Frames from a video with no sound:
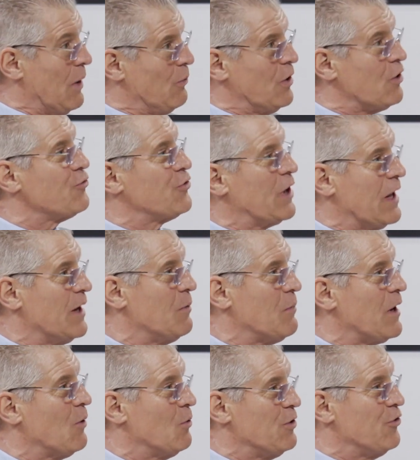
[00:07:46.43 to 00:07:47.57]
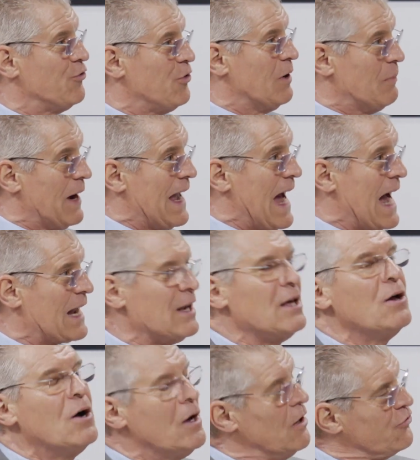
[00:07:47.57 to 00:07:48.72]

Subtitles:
my wrinkles are getting better when you're treating my acne.